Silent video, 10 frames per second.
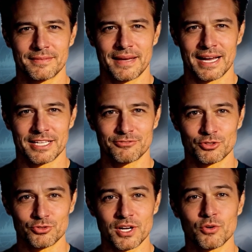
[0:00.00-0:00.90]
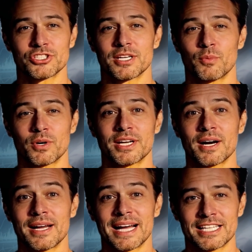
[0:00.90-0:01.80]
And if you know someone
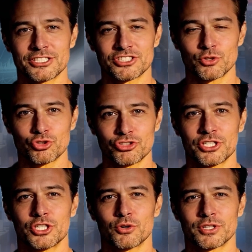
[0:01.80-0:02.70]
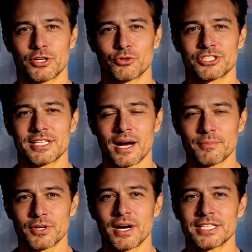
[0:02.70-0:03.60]
collecting Social Security who's not
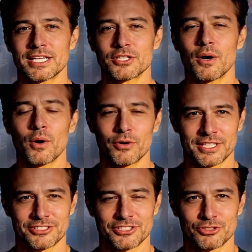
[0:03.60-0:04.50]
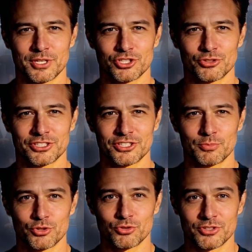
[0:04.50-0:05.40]
plugged into all this, especially
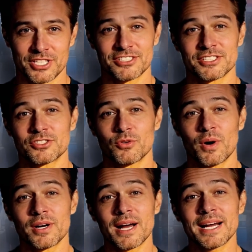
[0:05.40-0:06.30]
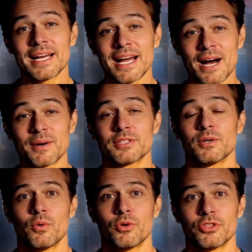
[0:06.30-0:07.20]
someone who doesn't do online accounts
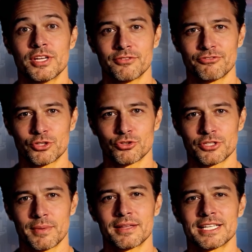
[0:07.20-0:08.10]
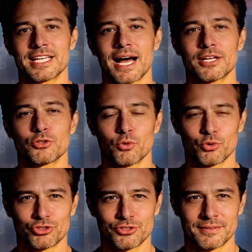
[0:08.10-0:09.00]
or who's confused about the tax
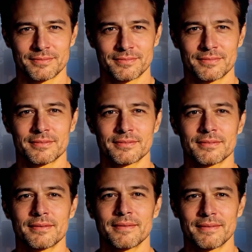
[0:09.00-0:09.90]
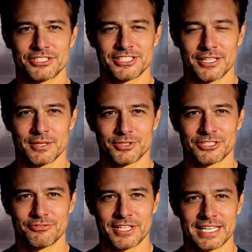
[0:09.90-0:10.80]
rules, send them this
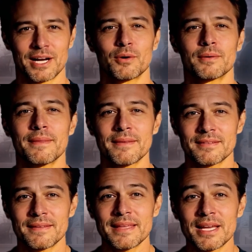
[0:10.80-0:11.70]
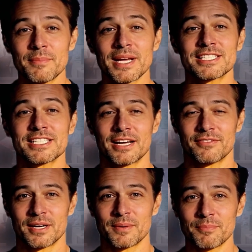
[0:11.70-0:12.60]
video. It might save
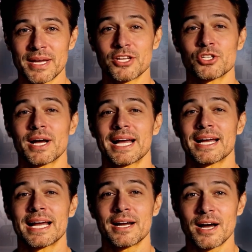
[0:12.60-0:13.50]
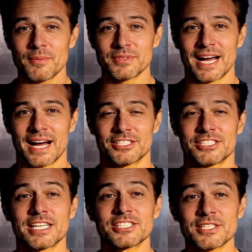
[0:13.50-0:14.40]
them a major headache come tax
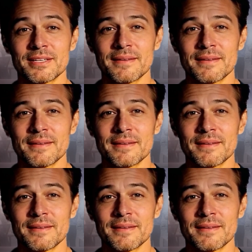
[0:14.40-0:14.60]
season.